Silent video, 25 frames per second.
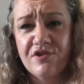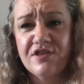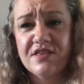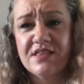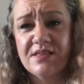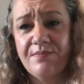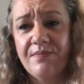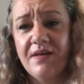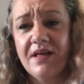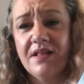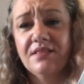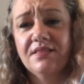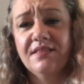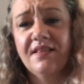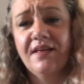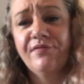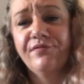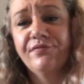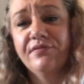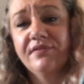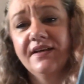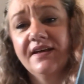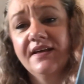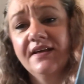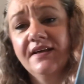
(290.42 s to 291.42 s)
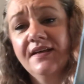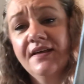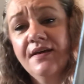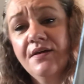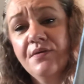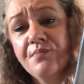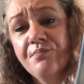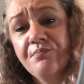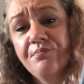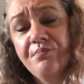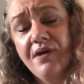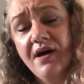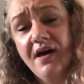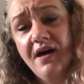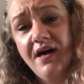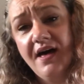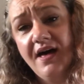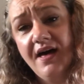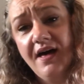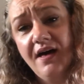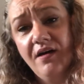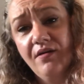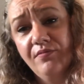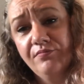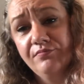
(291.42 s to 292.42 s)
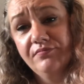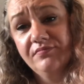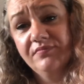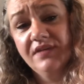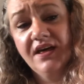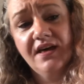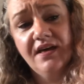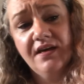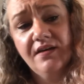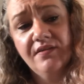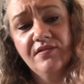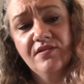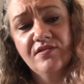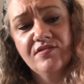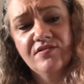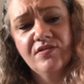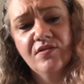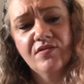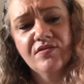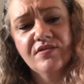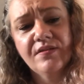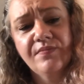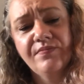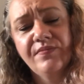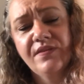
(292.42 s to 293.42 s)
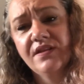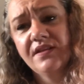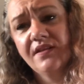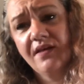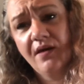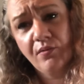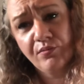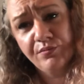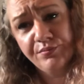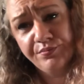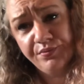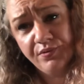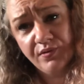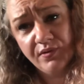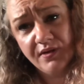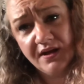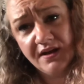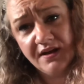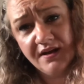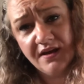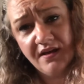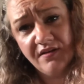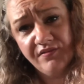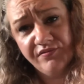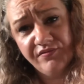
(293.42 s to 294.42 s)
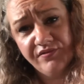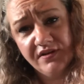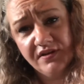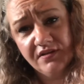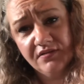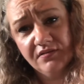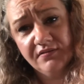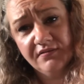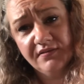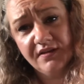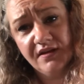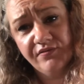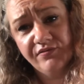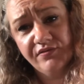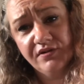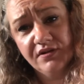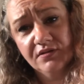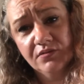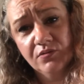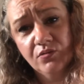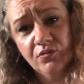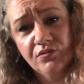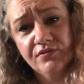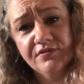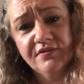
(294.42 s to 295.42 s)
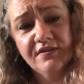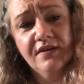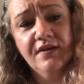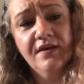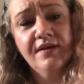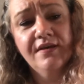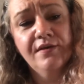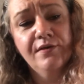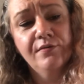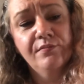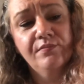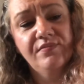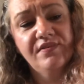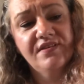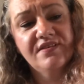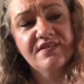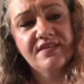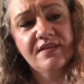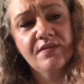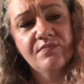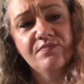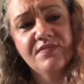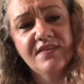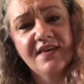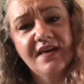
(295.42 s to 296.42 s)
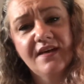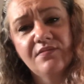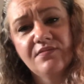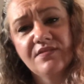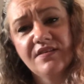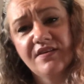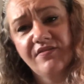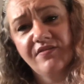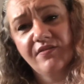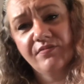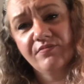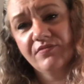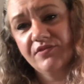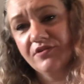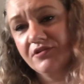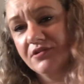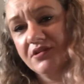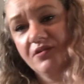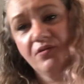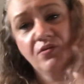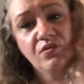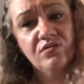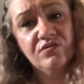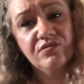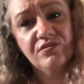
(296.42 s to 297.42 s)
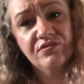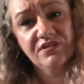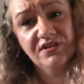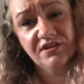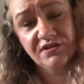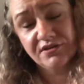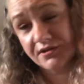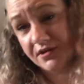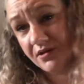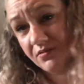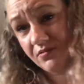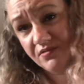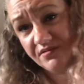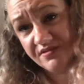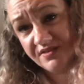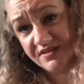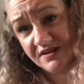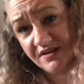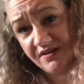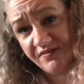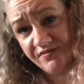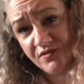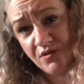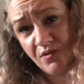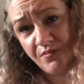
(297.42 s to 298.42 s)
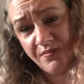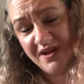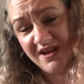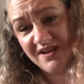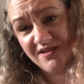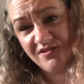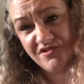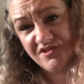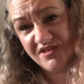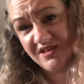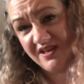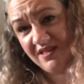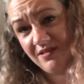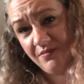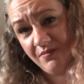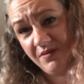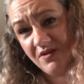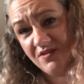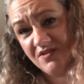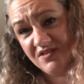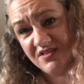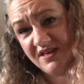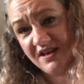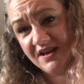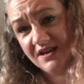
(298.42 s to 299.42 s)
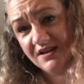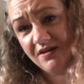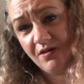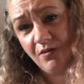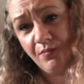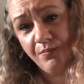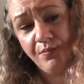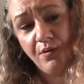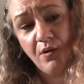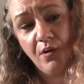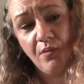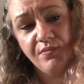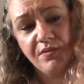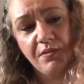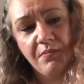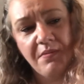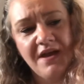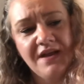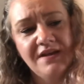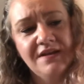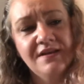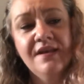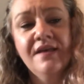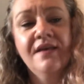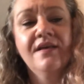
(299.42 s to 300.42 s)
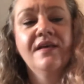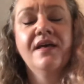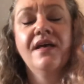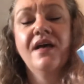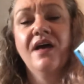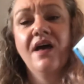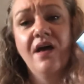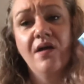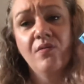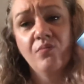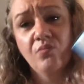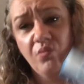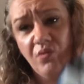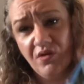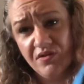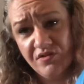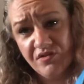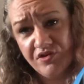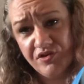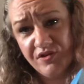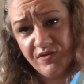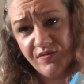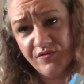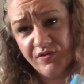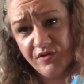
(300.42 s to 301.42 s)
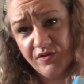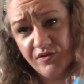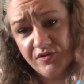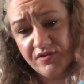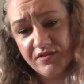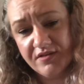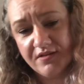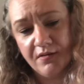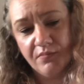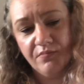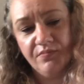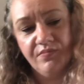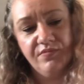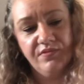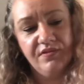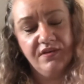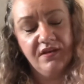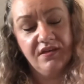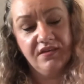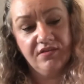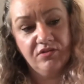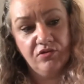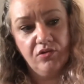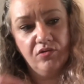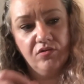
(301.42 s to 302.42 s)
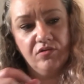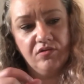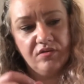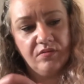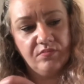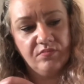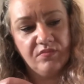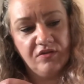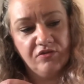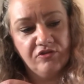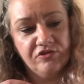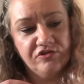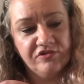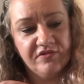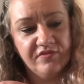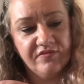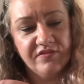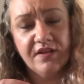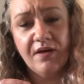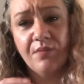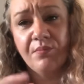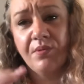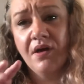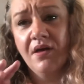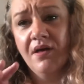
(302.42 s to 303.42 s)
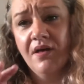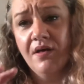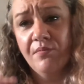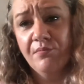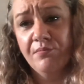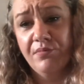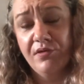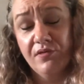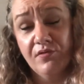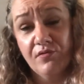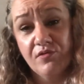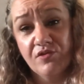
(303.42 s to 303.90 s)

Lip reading: smell lovely, but yeah, it's not something that I would put in every load, But sometimes if I'm doing a whole load of towels and I've not managed to get them outside, I'll pop them in. And once you've used them, they do sometimes shrivel up. But they're